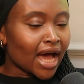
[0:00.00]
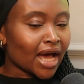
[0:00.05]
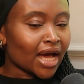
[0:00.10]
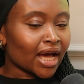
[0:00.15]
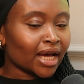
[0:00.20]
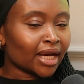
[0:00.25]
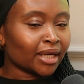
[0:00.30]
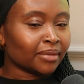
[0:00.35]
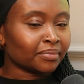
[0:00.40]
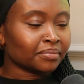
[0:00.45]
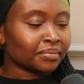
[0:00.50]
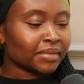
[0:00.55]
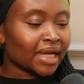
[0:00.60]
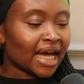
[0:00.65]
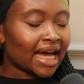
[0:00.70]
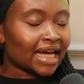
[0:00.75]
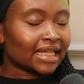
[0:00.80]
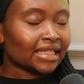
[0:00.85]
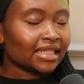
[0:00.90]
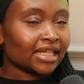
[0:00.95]

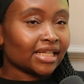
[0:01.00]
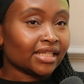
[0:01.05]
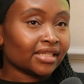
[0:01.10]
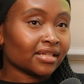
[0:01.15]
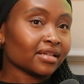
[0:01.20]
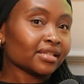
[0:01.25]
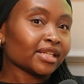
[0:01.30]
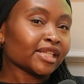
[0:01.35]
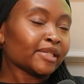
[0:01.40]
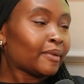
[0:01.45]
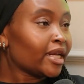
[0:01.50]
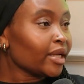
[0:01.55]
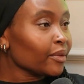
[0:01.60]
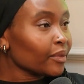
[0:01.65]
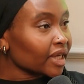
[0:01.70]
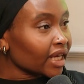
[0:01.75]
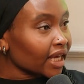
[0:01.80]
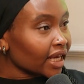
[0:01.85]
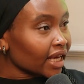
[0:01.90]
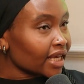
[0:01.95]
And he starts explaining what
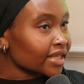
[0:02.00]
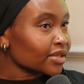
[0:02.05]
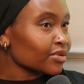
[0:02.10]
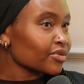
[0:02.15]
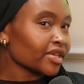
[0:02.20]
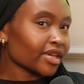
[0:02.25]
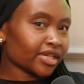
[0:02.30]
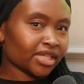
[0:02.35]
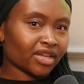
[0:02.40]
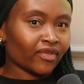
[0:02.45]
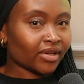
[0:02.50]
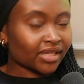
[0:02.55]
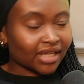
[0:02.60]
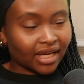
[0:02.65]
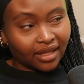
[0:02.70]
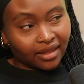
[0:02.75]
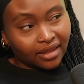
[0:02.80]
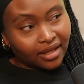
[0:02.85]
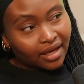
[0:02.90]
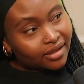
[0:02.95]
it is and all this kind of stuff. And I was
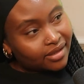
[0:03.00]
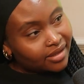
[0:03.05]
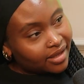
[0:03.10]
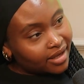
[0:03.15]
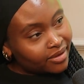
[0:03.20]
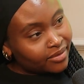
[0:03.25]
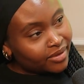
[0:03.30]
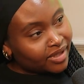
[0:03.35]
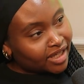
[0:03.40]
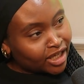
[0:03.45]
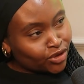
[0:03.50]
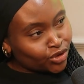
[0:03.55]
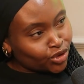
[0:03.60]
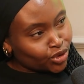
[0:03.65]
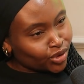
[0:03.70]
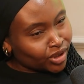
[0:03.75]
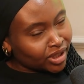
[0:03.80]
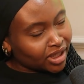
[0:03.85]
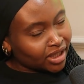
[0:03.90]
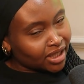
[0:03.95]
like, that sounds
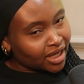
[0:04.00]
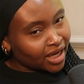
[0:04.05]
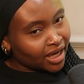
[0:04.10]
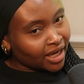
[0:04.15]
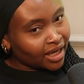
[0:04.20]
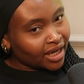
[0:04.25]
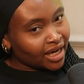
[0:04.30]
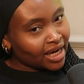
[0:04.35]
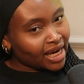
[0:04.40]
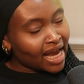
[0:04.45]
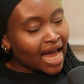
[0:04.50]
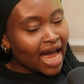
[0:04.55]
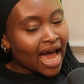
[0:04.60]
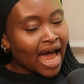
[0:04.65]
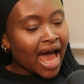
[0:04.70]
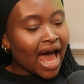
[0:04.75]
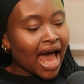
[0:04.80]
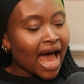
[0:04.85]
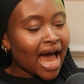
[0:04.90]
interesting.